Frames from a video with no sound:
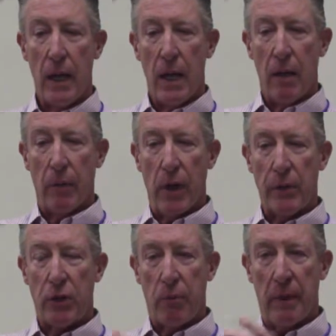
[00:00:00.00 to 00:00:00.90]
But
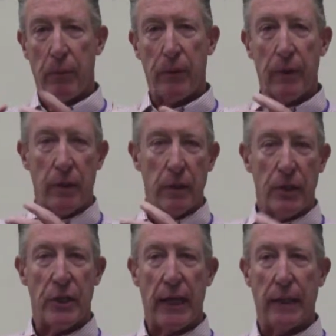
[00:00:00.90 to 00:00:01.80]
also, people don't
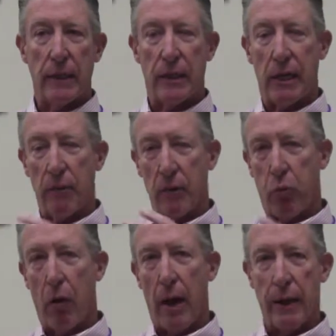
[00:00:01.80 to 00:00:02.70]
understand that some of the
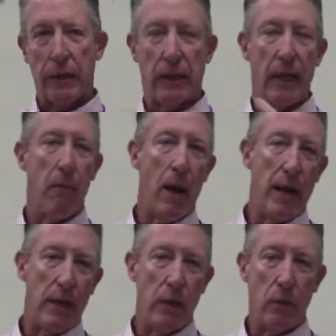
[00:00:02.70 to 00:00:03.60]
products that they
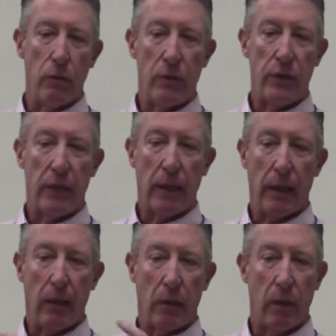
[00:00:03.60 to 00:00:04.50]
might use
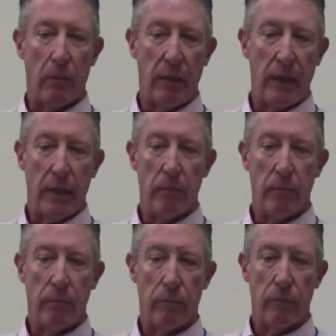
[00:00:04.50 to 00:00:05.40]
are going to
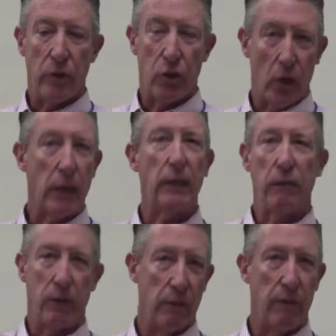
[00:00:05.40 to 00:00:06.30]
be
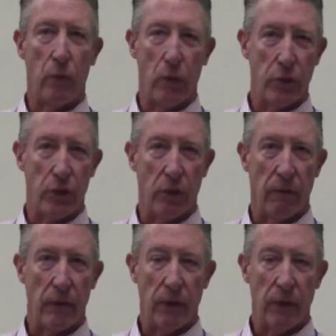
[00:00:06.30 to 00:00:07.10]
destructive to the floor's surface.